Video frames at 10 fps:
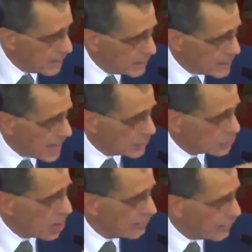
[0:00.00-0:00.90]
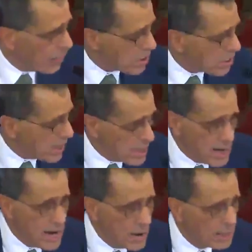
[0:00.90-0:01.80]
did not draw forth
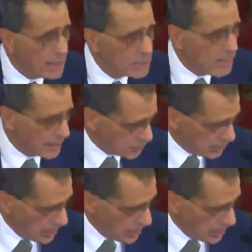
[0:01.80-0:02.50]
nearly as much